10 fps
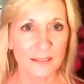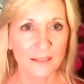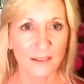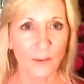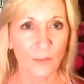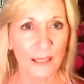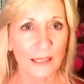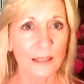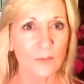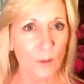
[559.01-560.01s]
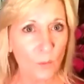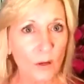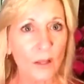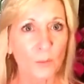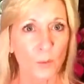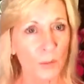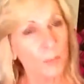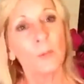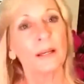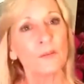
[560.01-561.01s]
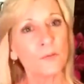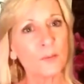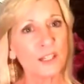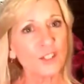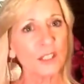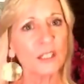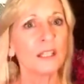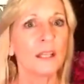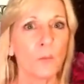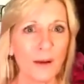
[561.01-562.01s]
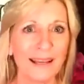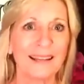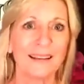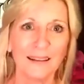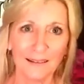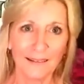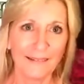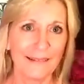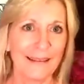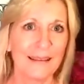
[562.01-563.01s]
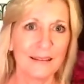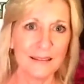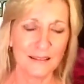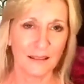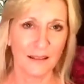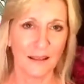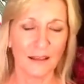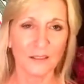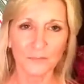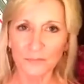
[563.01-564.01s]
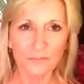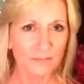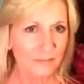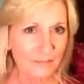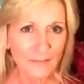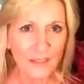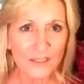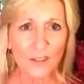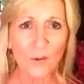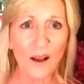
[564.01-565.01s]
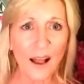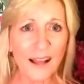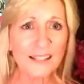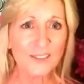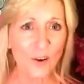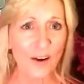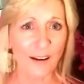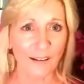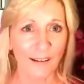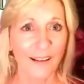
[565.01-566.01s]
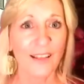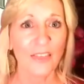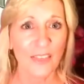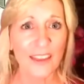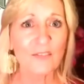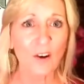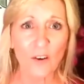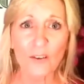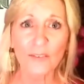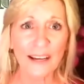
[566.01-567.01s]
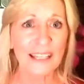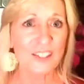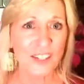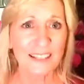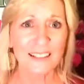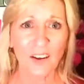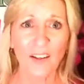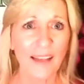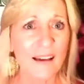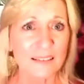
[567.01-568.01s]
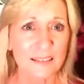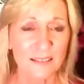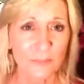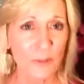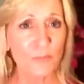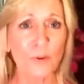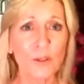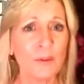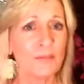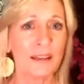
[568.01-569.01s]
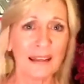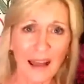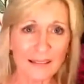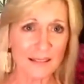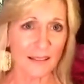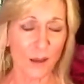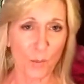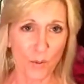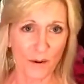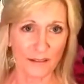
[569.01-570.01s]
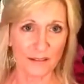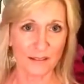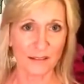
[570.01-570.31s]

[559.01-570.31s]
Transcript: You know, we live in a world where people want information and they want it instantly. So odds are they've already checked it all out before you even got to that point.